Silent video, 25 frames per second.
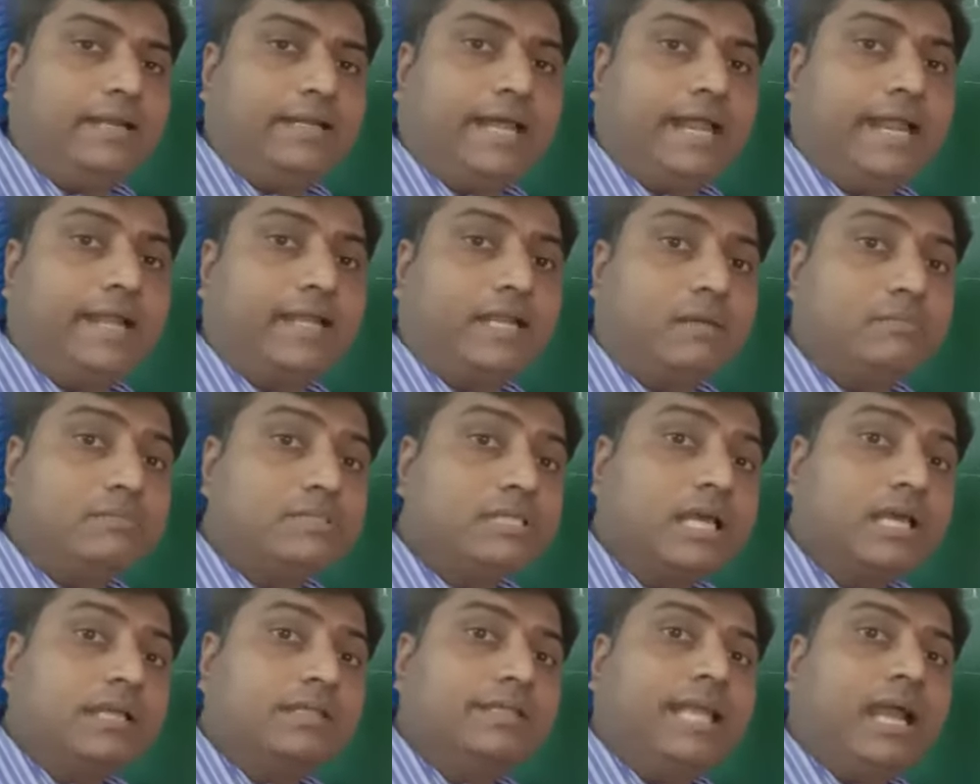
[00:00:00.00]
Diatoms,
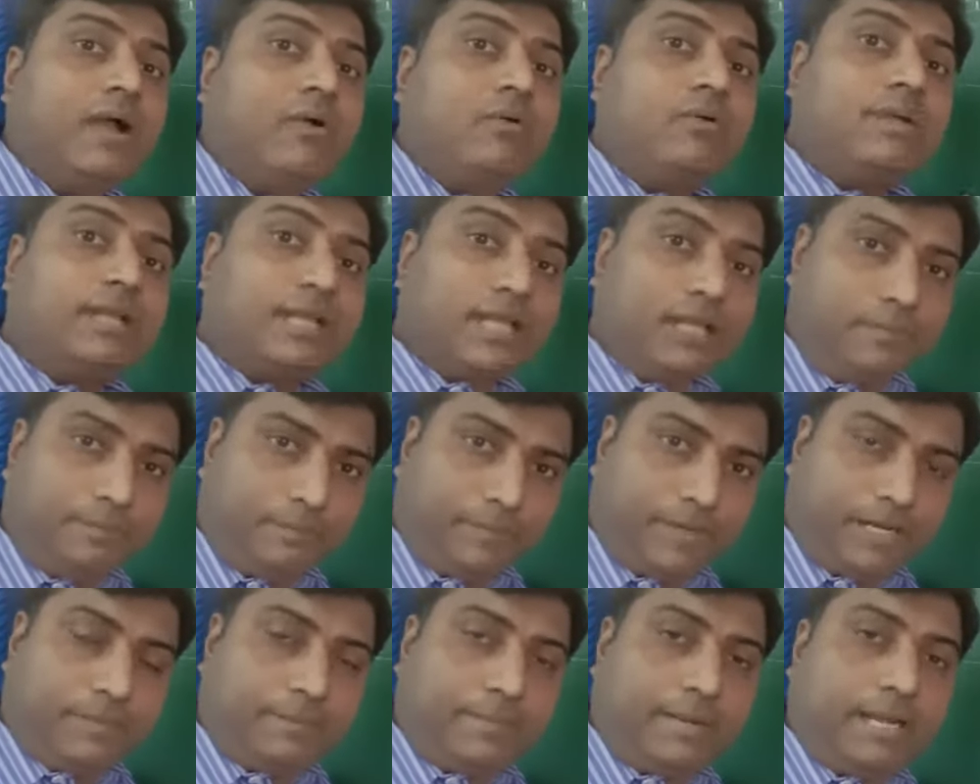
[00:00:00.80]
they have green
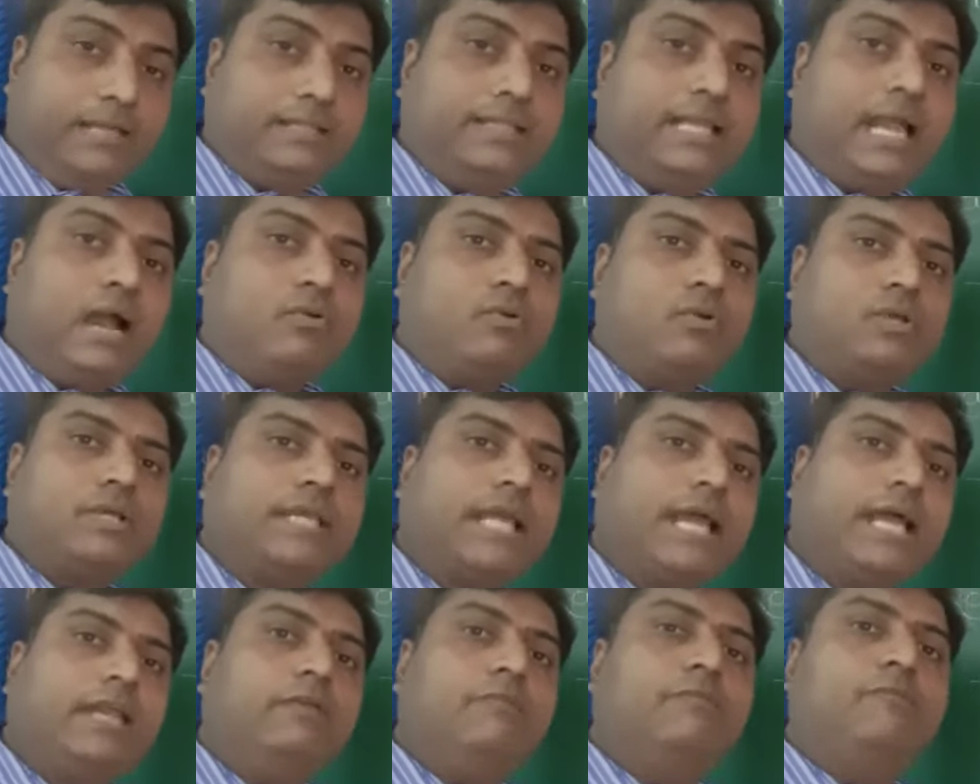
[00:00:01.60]
pigment, they have to
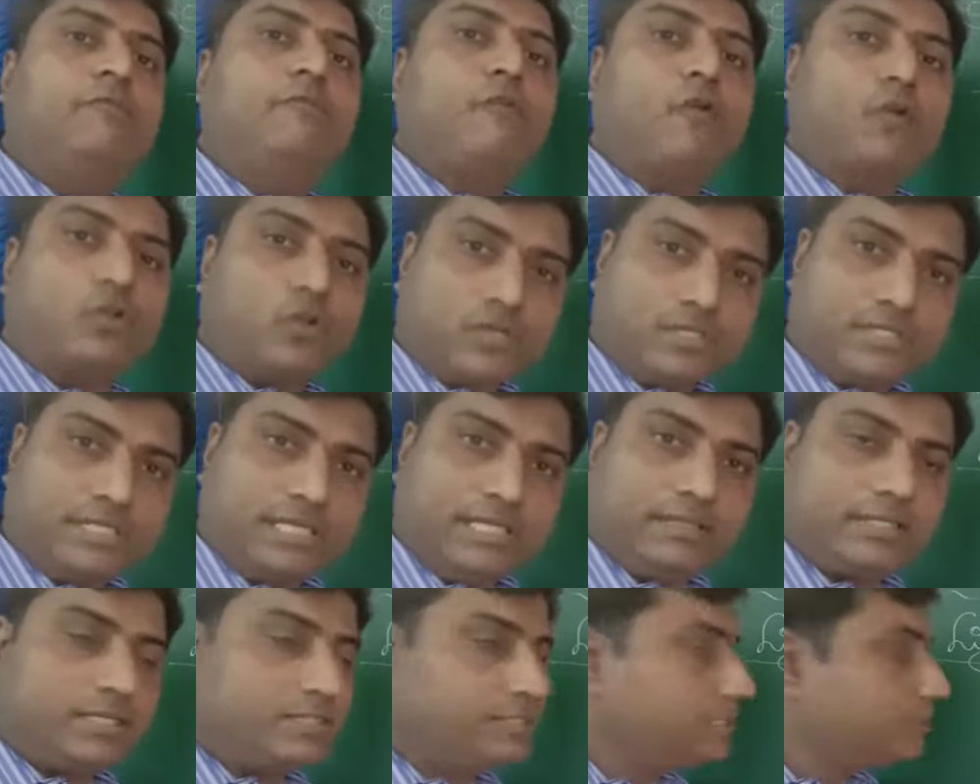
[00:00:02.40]
carry
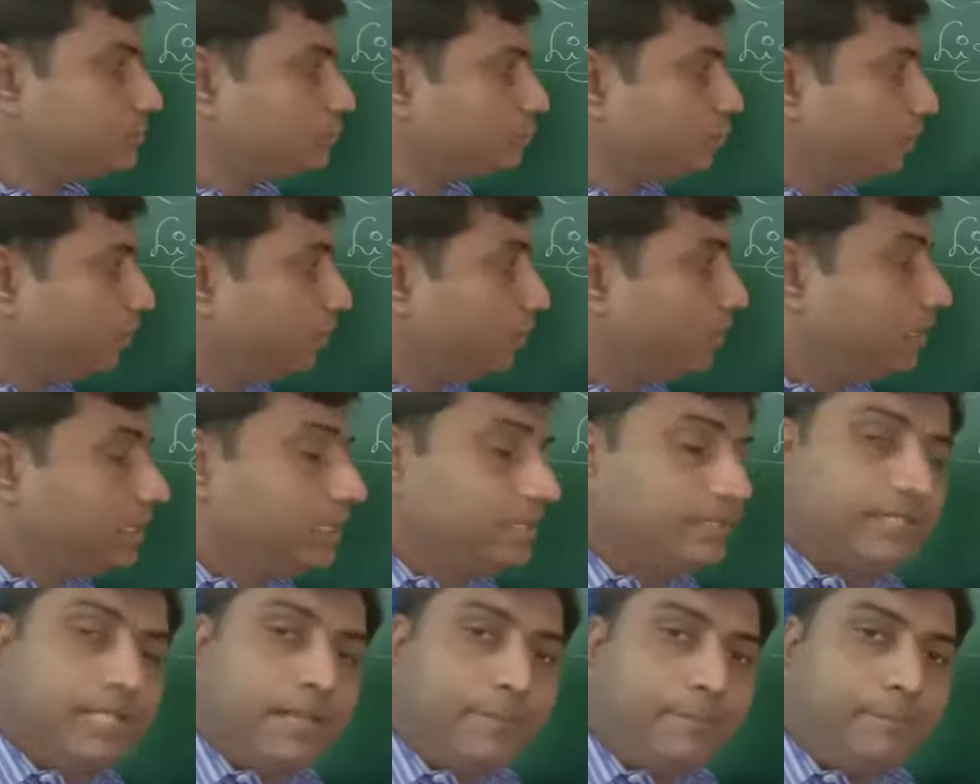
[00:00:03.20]
photosynthesis, though
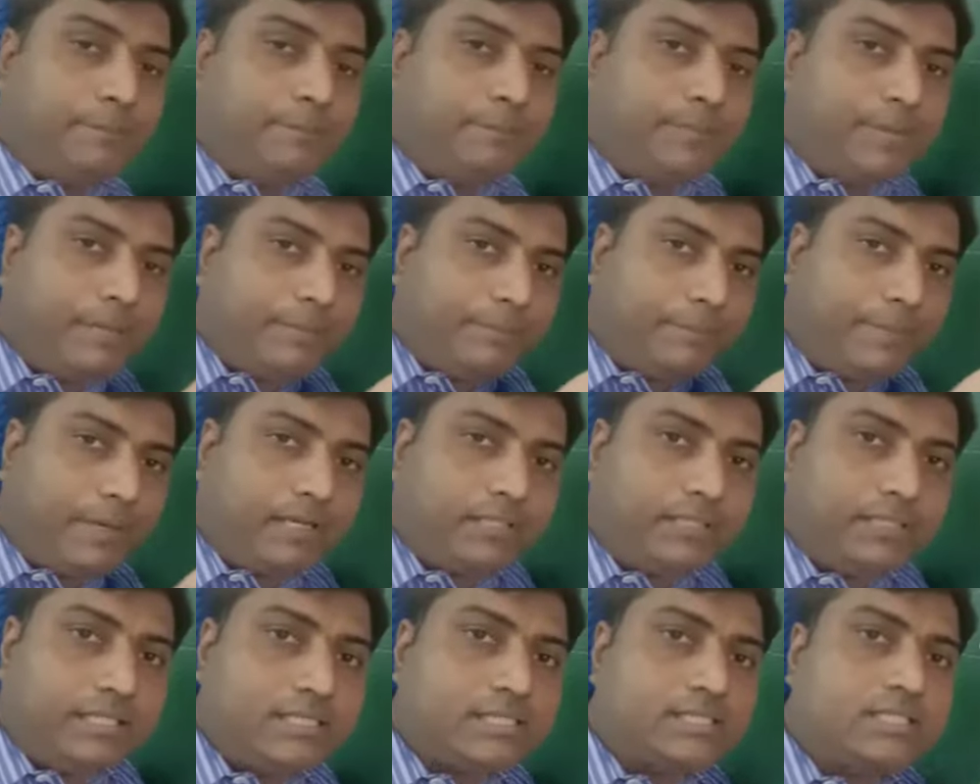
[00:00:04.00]
they
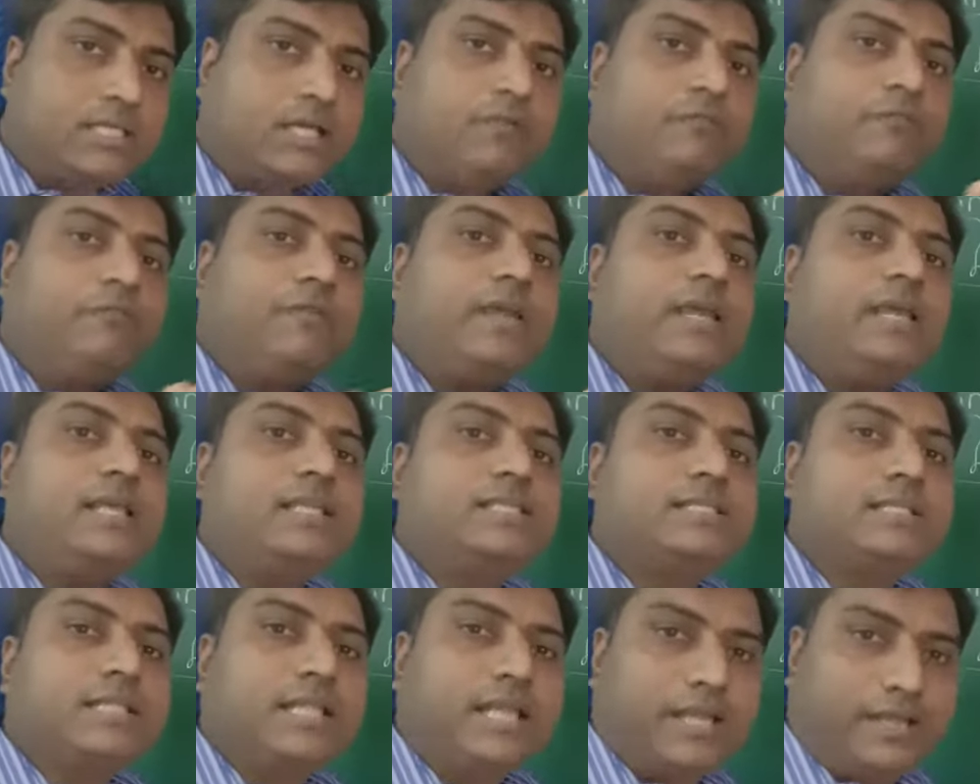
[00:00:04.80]
prefer the
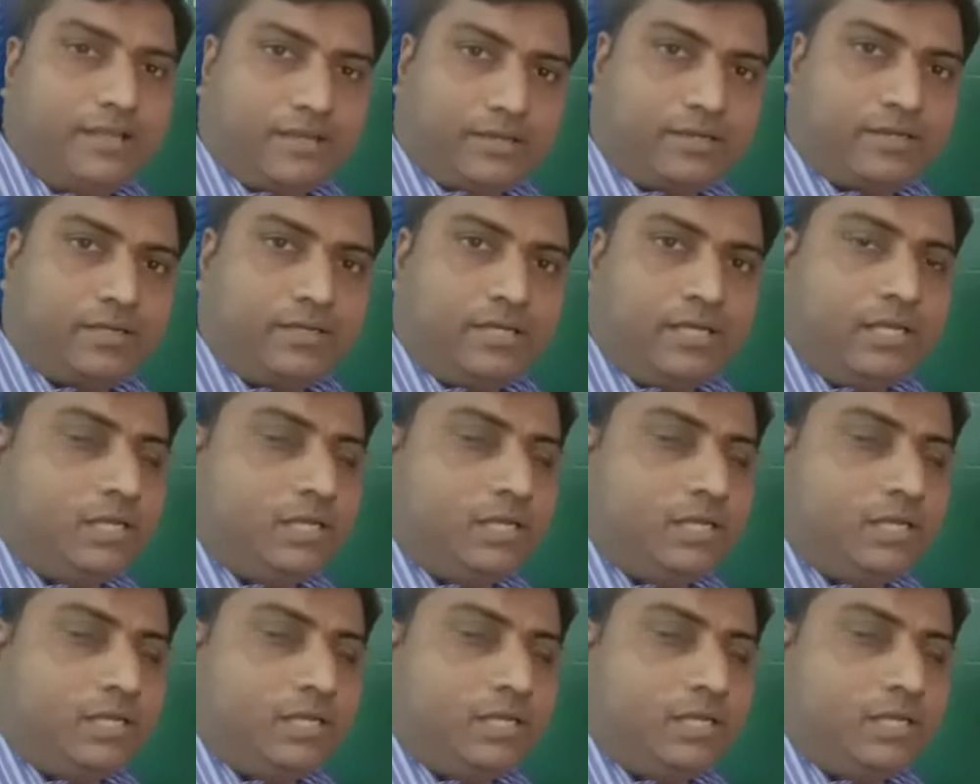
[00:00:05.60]
surface layer.